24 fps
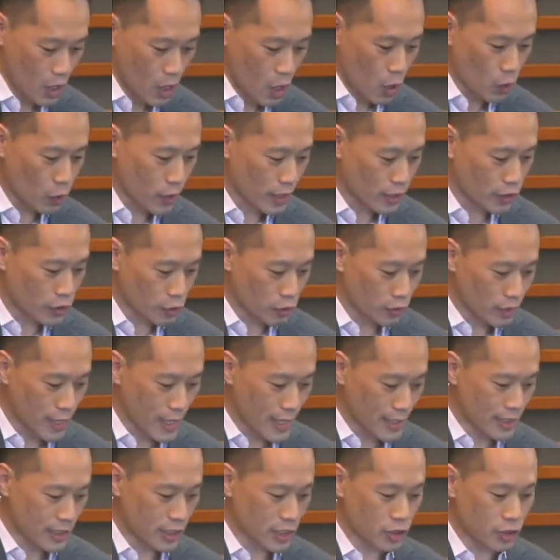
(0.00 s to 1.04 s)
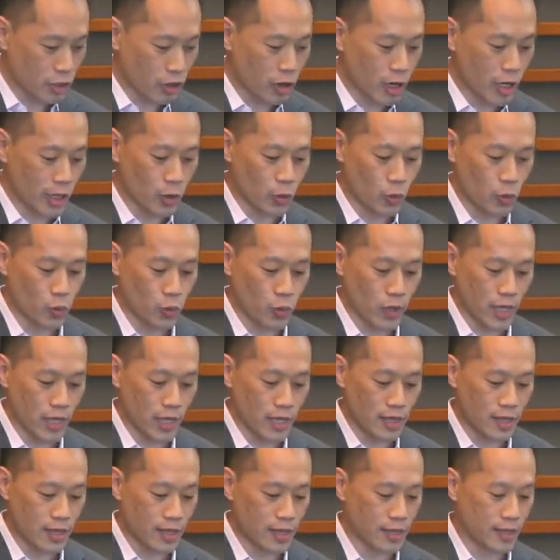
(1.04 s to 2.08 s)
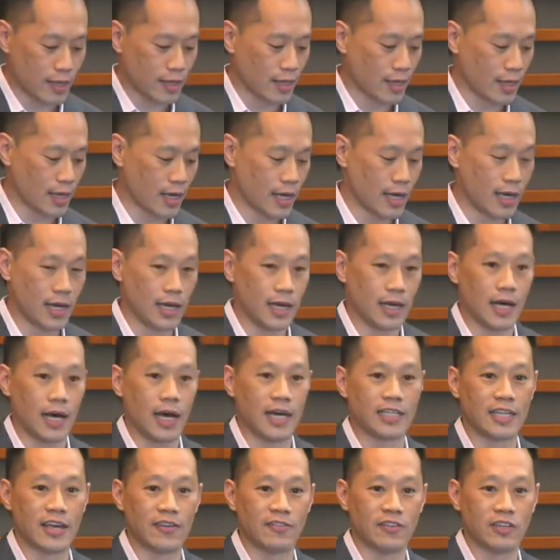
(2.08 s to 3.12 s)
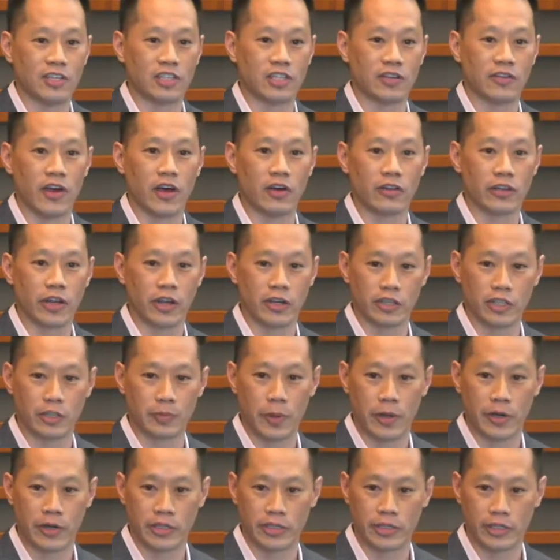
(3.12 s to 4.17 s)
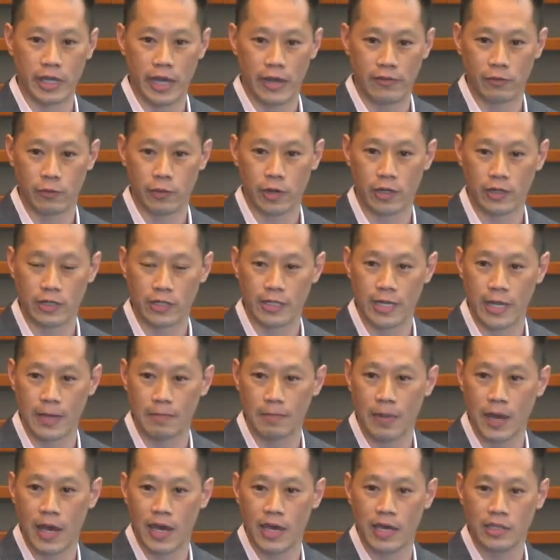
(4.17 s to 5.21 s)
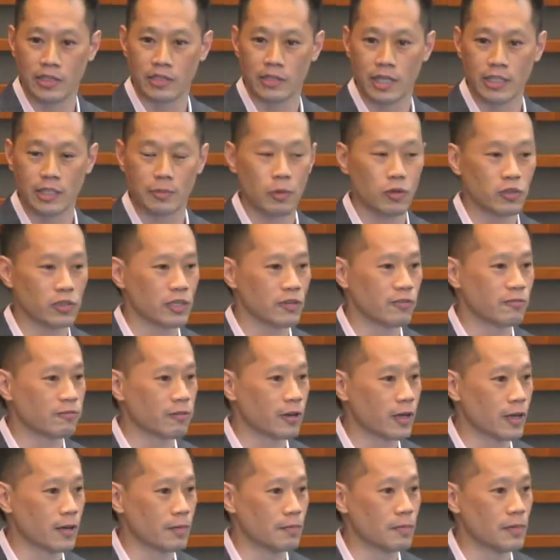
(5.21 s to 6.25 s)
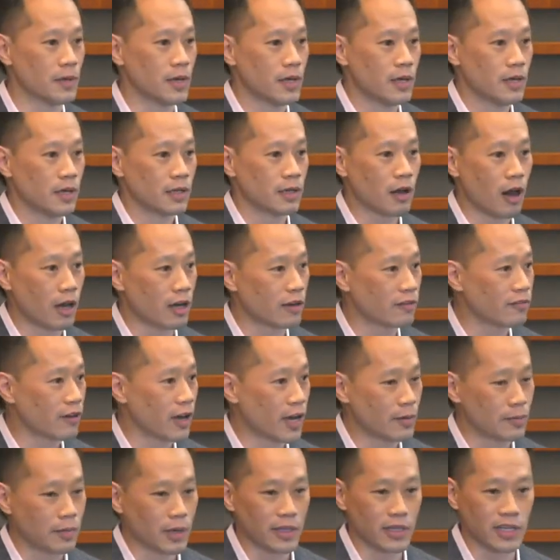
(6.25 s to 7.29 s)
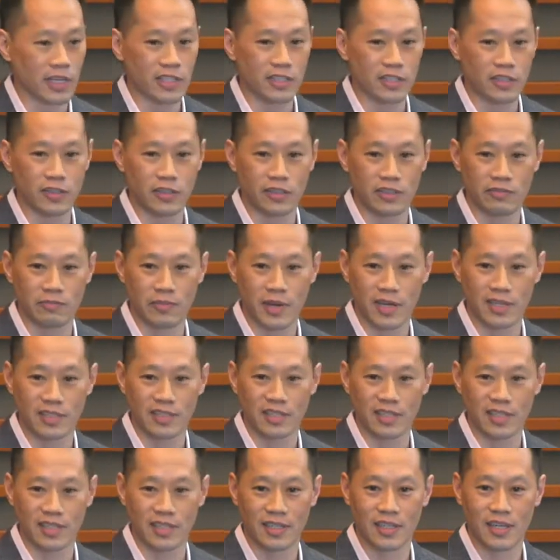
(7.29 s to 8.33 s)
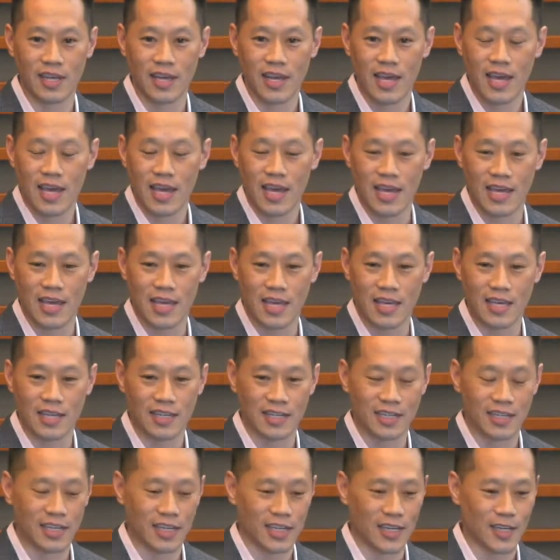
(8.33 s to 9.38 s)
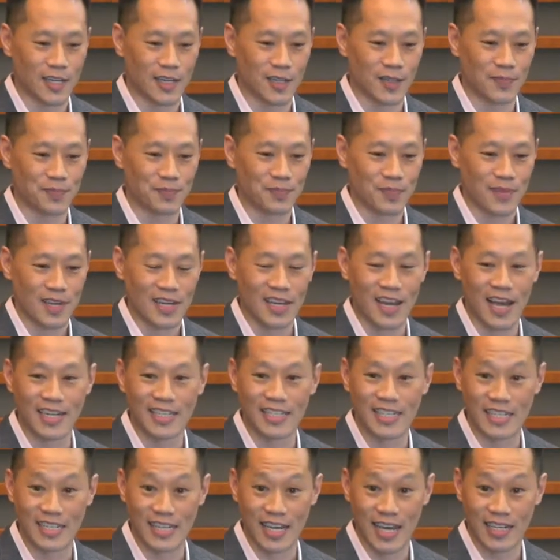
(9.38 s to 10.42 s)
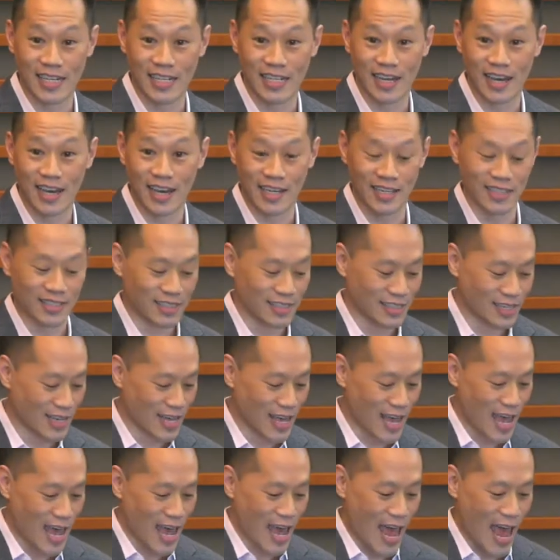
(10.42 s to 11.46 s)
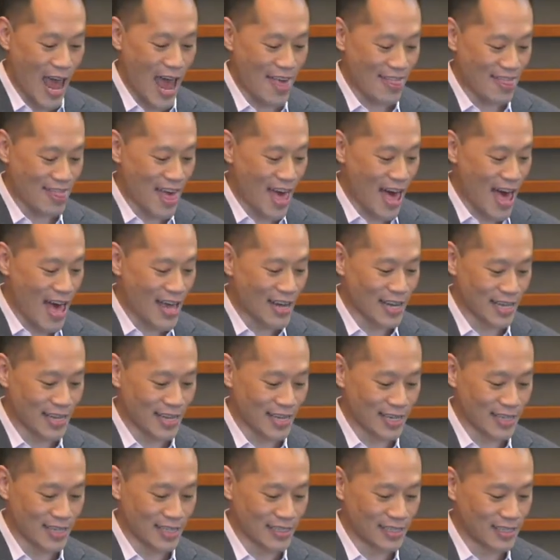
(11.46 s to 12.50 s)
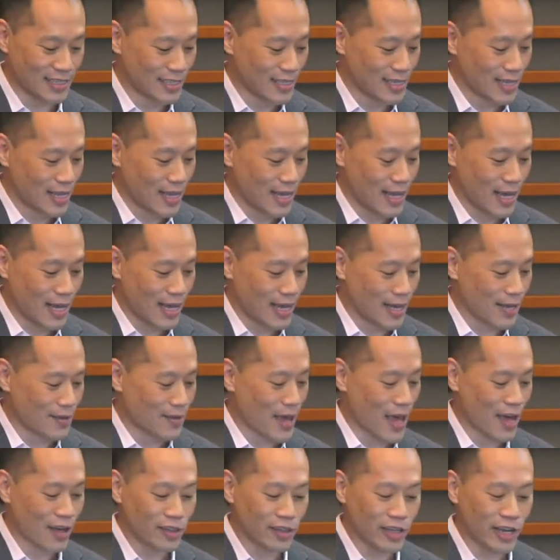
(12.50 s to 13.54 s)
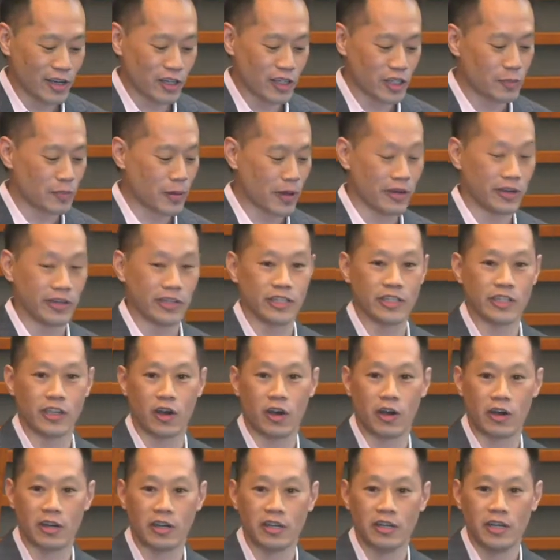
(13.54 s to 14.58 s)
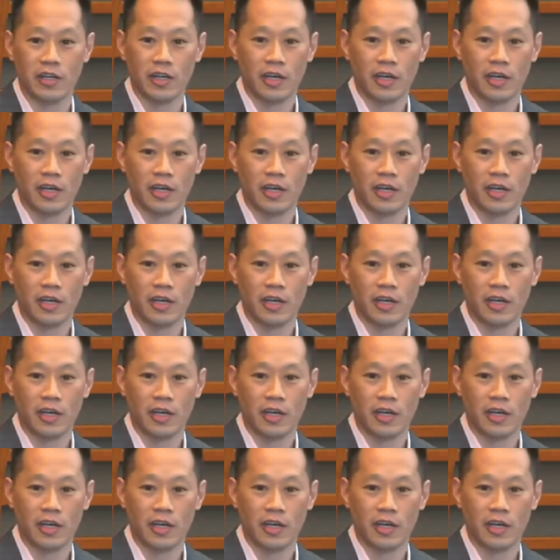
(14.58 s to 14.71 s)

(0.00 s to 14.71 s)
Okay, so let's start with a definition of healthcare disparities to get everyone on the same page, and that's mostly codified by the Institute of Medicine in 1999, and that is healthcare disparities are